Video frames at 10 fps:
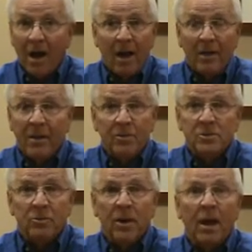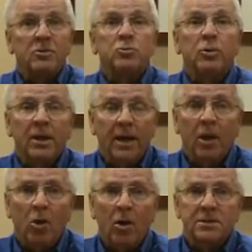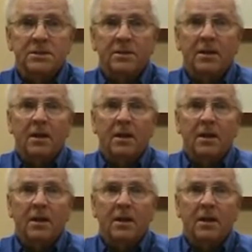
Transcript: I was really at a loss.